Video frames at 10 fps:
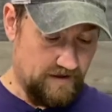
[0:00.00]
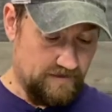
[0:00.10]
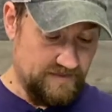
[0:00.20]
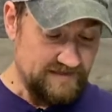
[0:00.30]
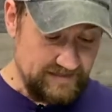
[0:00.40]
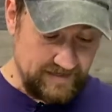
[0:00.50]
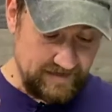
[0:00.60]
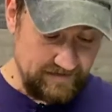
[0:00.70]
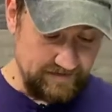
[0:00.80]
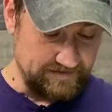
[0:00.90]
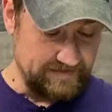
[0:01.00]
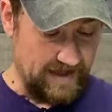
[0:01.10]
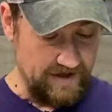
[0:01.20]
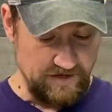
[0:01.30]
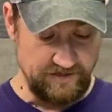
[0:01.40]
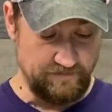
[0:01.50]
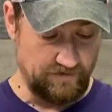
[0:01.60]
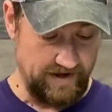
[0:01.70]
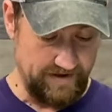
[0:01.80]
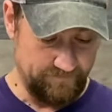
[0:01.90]
This then is how you should
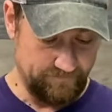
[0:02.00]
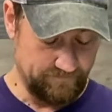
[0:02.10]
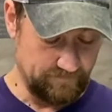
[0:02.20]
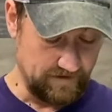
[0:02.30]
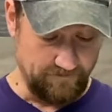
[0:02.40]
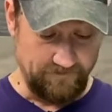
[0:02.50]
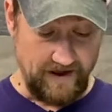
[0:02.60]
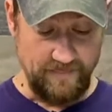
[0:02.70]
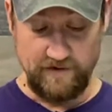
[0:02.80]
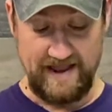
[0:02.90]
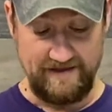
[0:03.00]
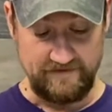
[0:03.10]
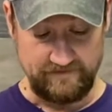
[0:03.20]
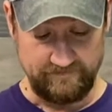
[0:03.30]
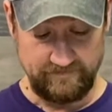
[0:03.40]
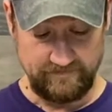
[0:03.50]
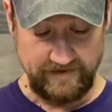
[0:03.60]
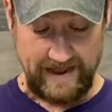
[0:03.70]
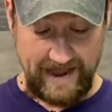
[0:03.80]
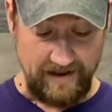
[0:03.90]
pray. Our Father in heaven,
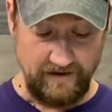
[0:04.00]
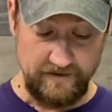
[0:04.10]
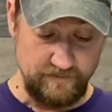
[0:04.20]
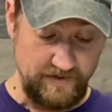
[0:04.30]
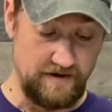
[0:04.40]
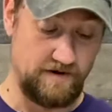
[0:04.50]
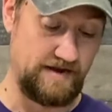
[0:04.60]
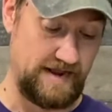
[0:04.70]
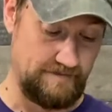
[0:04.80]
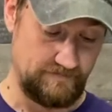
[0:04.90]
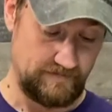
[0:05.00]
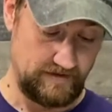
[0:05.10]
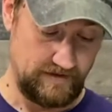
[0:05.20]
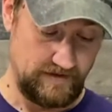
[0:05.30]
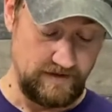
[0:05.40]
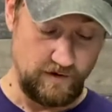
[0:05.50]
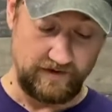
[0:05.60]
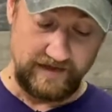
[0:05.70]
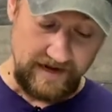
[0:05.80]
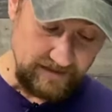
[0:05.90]
hallowed be your name. Your
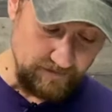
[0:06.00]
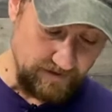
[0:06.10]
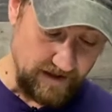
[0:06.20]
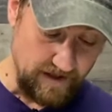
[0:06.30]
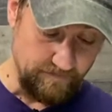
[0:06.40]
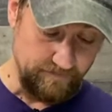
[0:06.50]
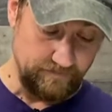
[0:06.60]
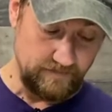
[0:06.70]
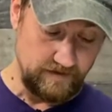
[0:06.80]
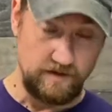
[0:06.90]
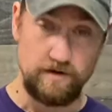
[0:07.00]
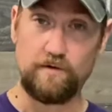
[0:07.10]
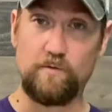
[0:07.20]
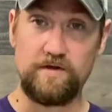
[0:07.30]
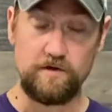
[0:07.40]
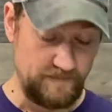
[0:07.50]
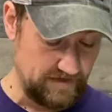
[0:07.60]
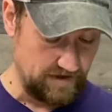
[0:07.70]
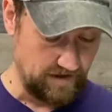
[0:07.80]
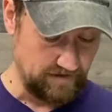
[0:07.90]
kingdom come, your will be
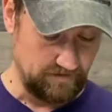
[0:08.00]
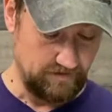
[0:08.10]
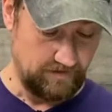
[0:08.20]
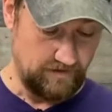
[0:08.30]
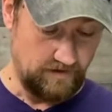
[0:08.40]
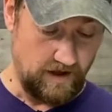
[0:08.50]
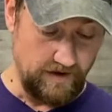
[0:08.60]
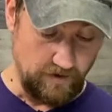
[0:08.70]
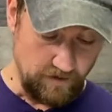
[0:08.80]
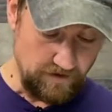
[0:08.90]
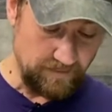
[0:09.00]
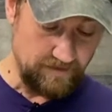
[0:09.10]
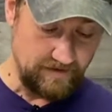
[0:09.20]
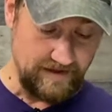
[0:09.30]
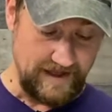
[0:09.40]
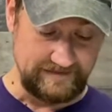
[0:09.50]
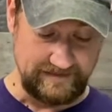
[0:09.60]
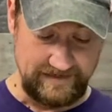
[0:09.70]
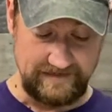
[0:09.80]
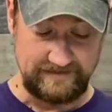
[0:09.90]
done, on earth as
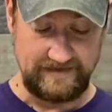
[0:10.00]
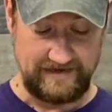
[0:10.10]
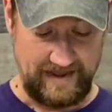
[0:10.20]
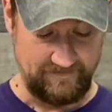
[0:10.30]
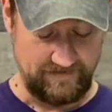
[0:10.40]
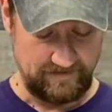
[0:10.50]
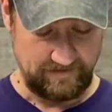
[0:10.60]
it is in heaven.